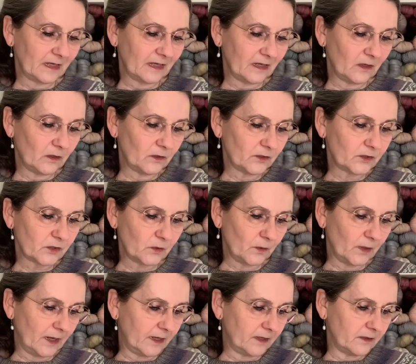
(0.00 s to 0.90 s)
Also,
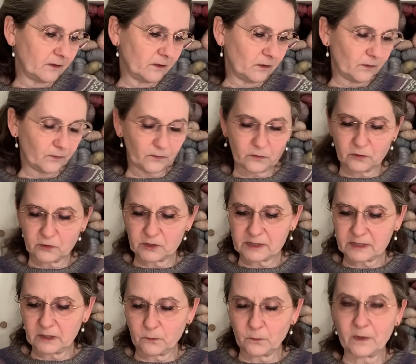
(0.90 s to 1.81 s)
I of course
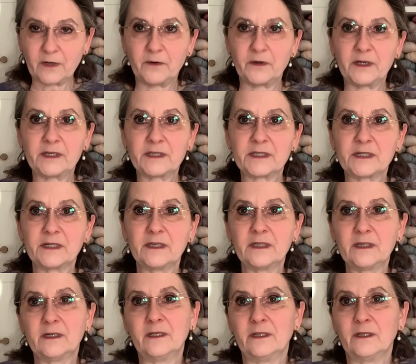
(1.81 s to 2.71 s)
can wear it
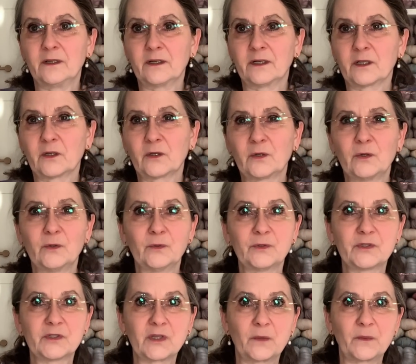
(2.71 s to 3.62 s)
on a cold
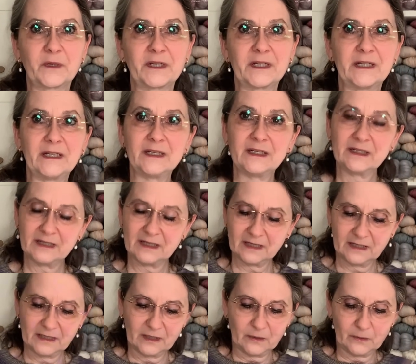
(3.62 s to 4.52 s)
summer day,
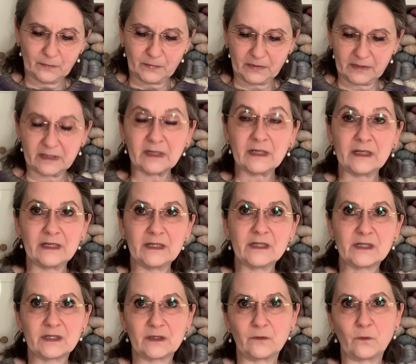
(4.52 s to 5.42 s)
but it
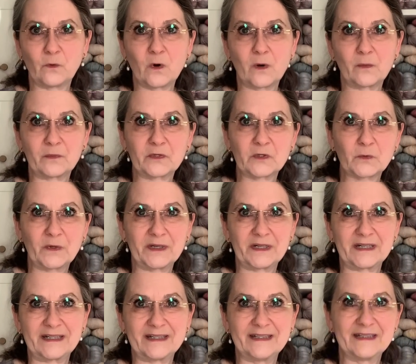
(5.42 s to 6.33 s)
is a warm
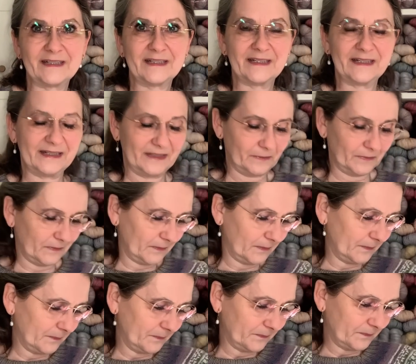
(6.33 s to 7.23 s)
sweater.
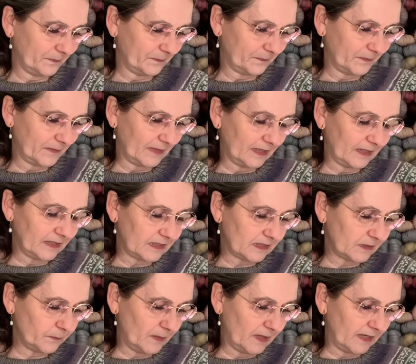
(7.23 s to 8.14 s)

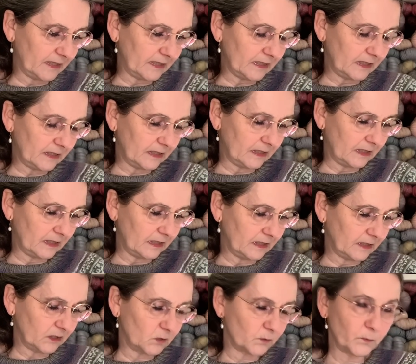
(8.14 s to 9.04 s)
It's made
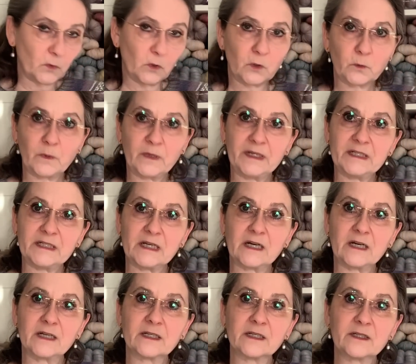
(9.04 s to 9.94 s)
in sport weight
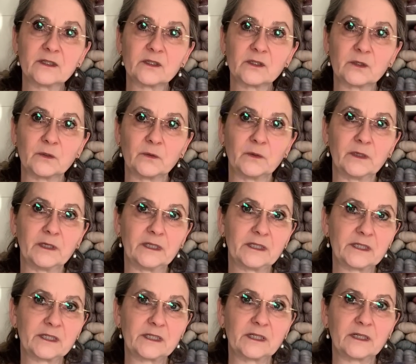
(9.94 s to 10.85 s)
yarn, so
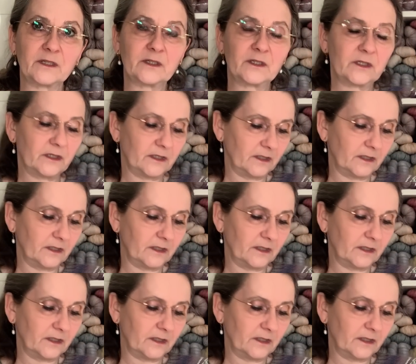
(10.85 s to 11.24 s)
it's not